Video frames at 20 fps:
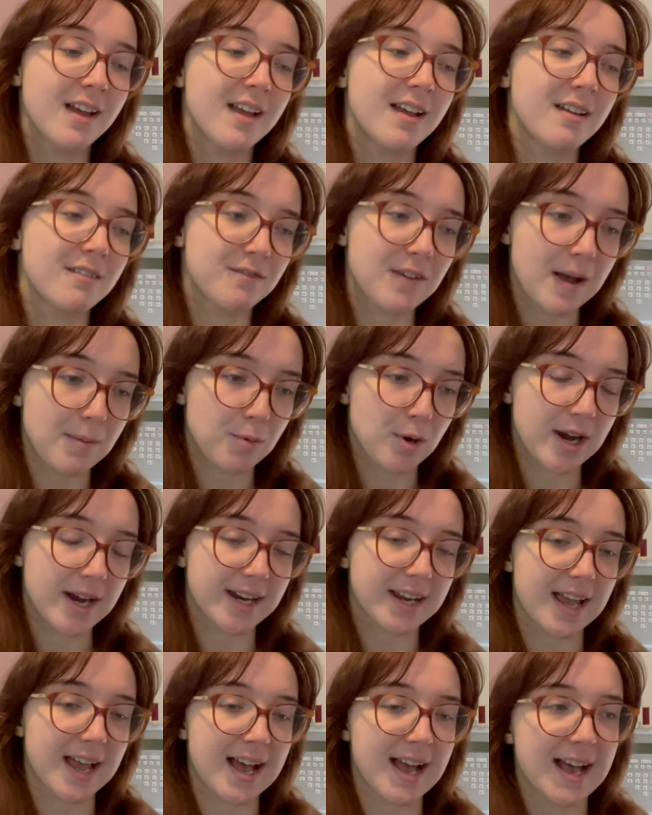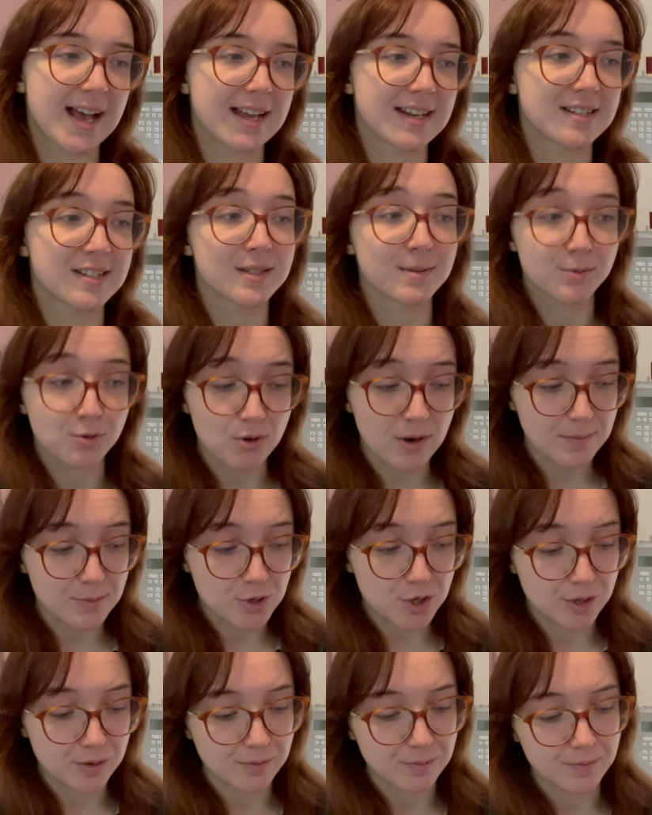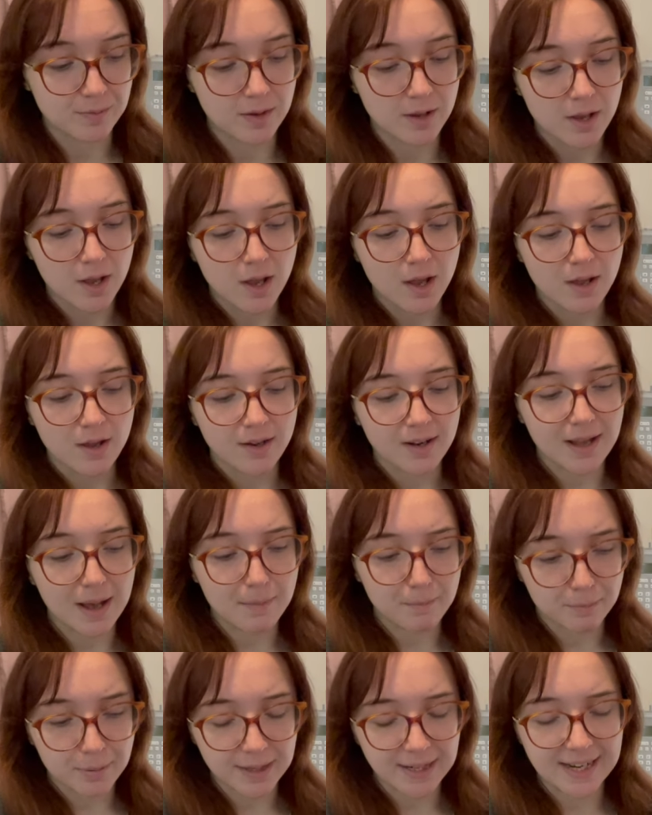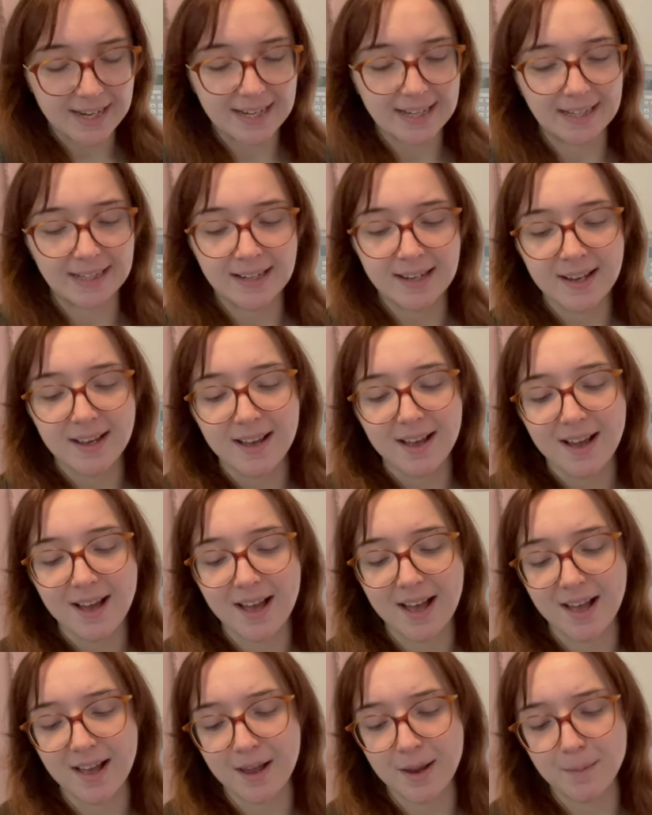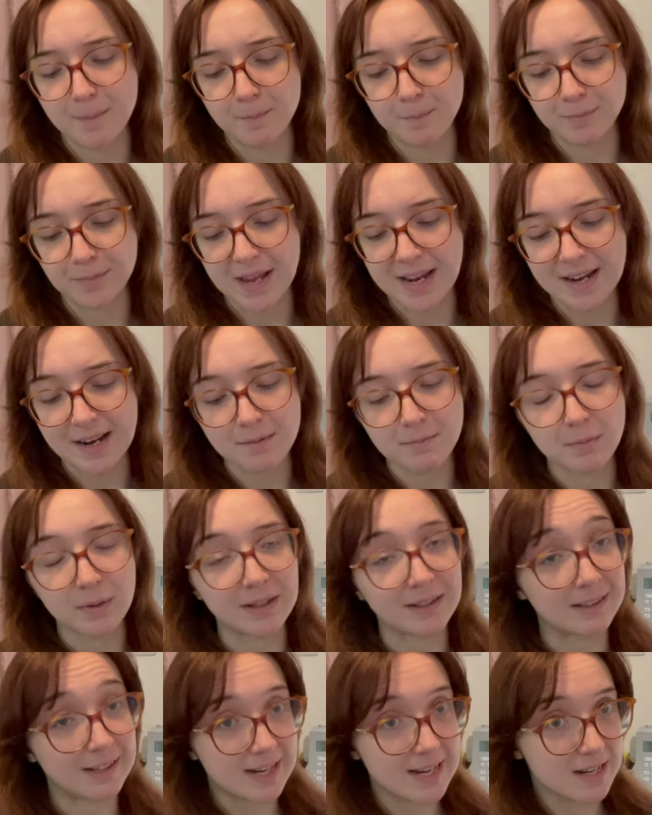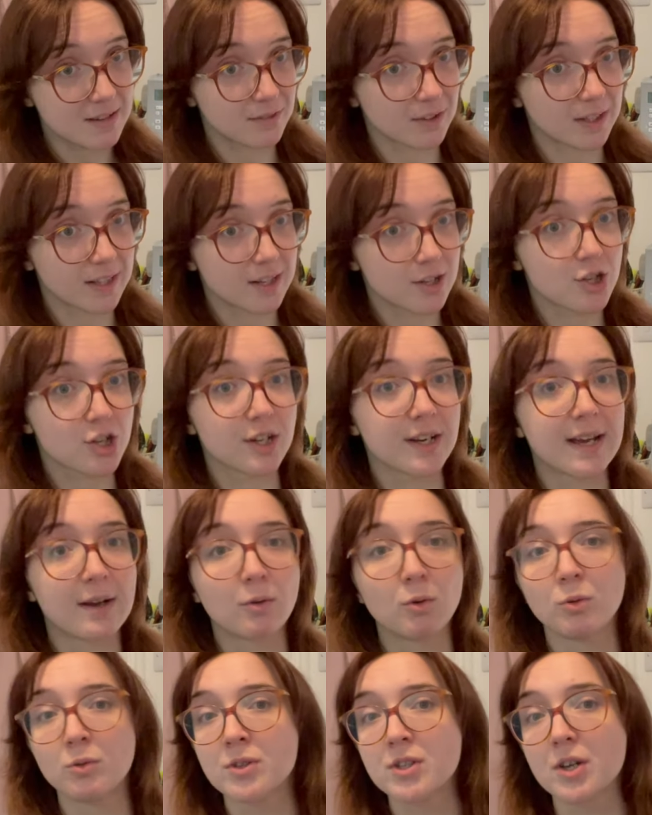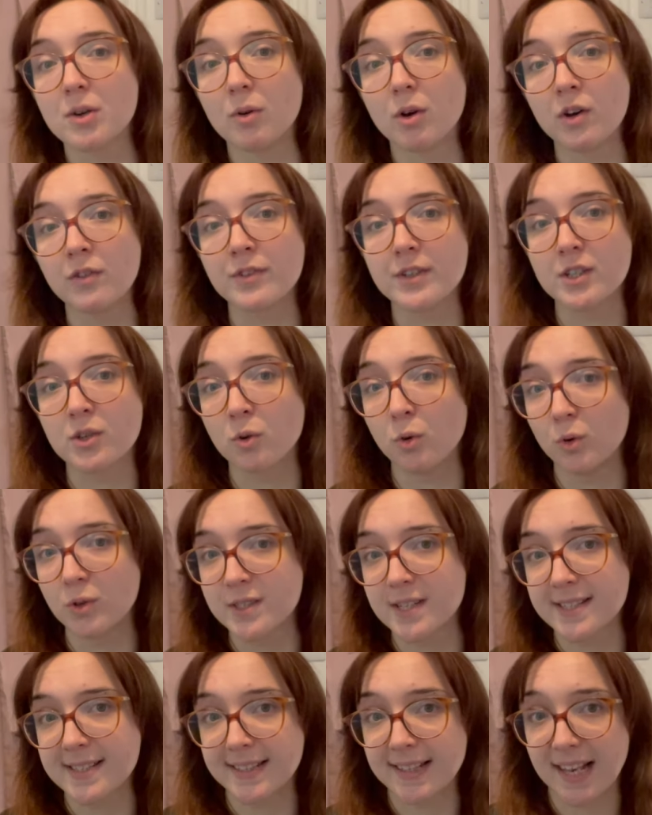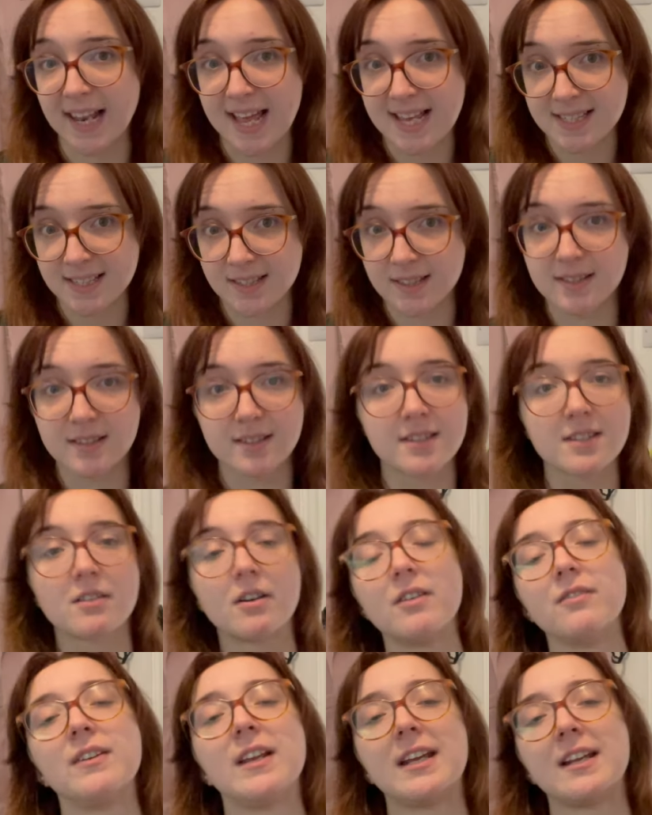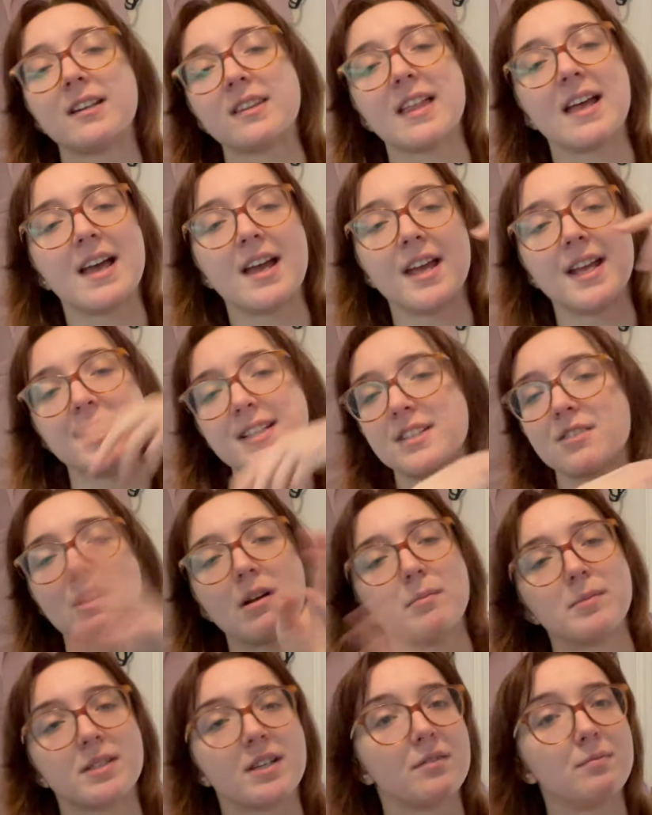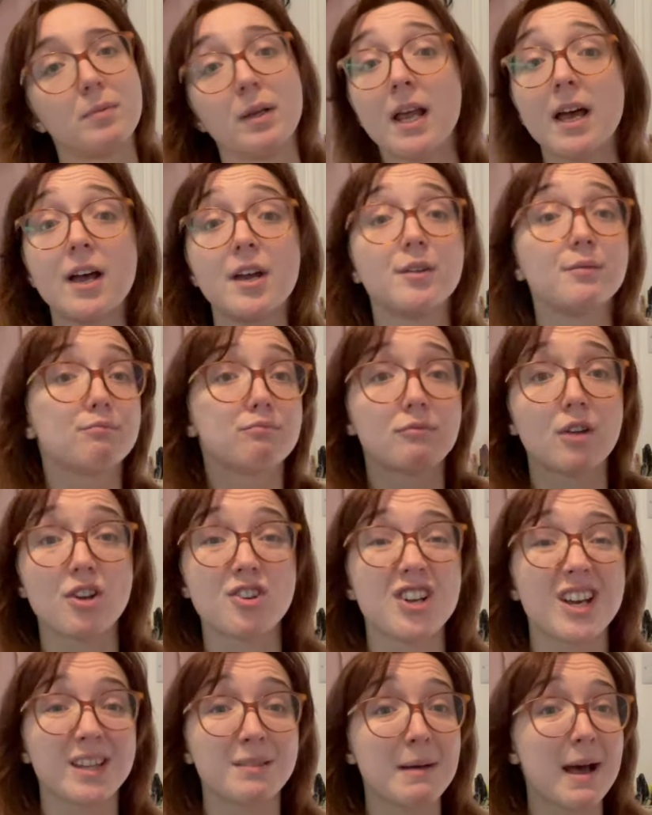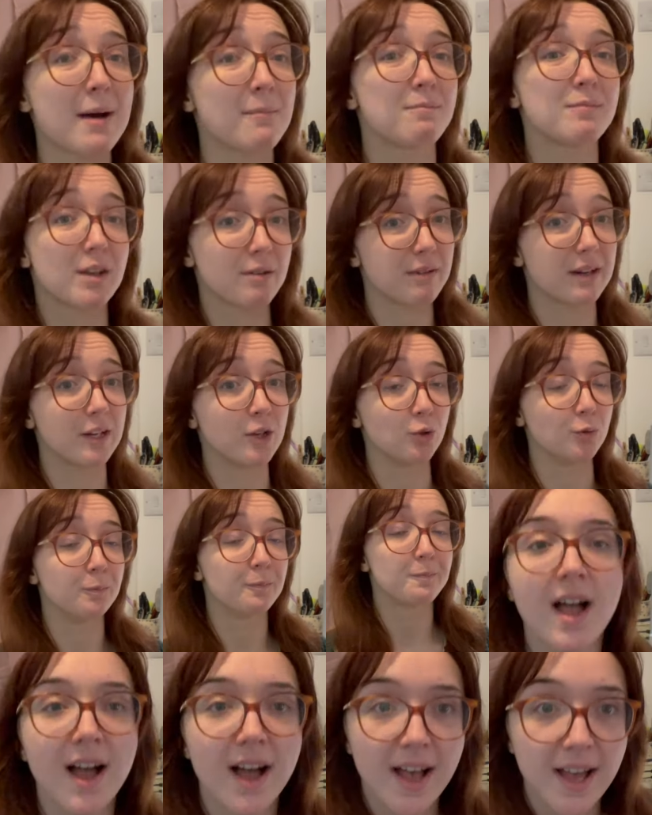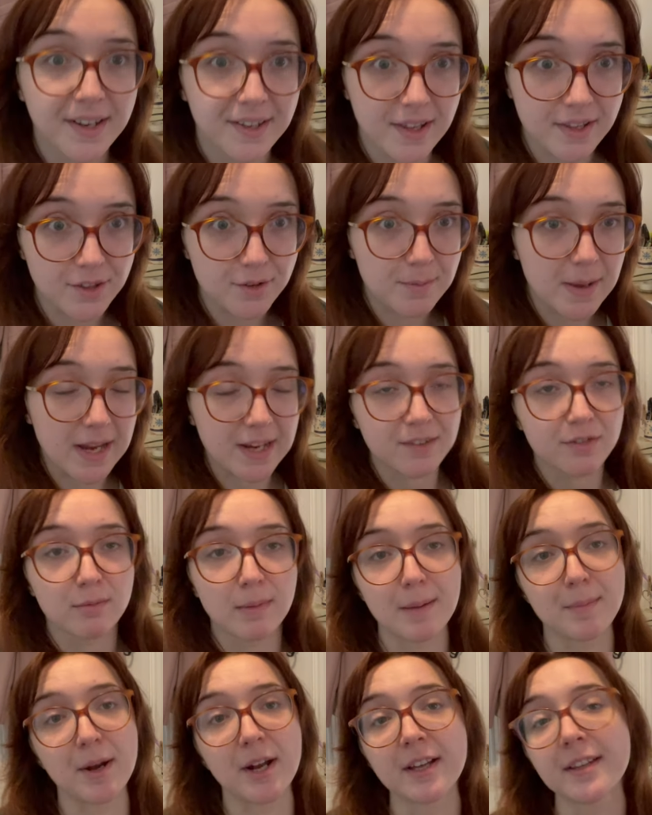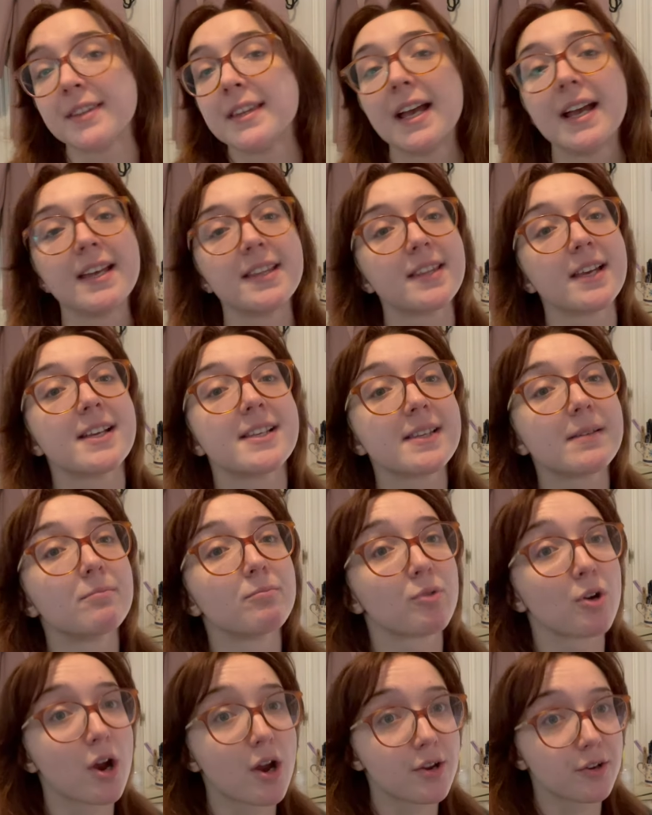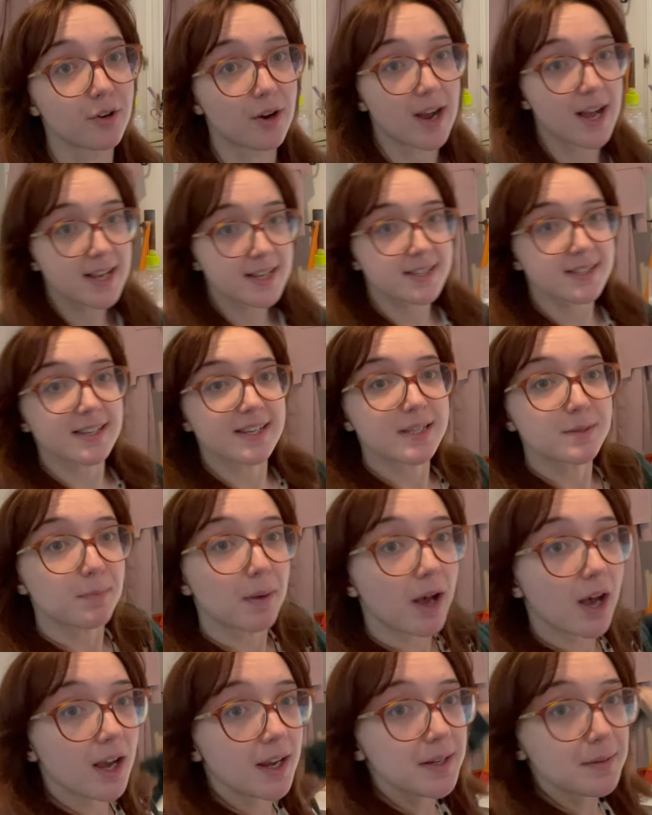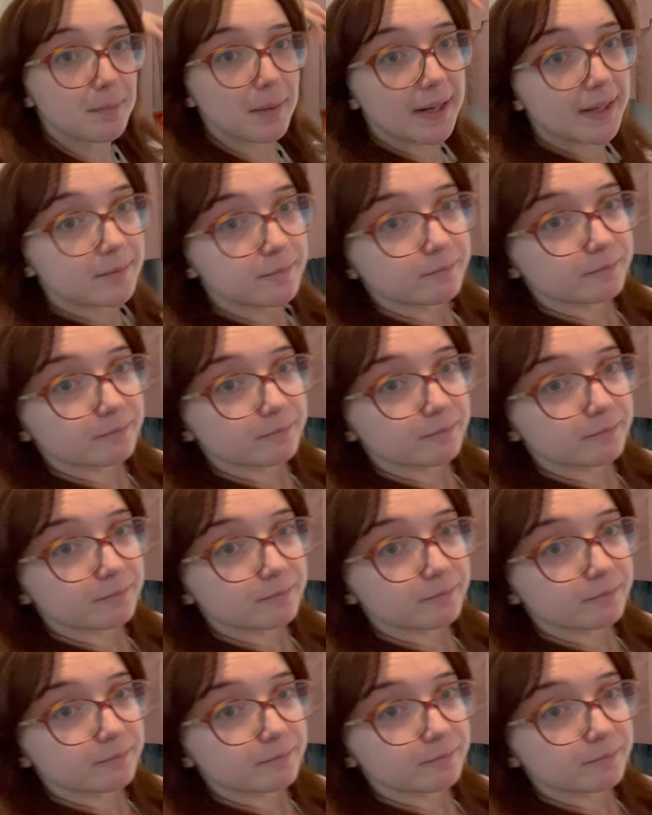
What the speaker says: fabric and subscription company. And I believe Alicia now also offers courses and lessons. So I've linked their Instagram and stuff below. Go check them out. They're really cool. Another make for my birthday that is in progress is behind me,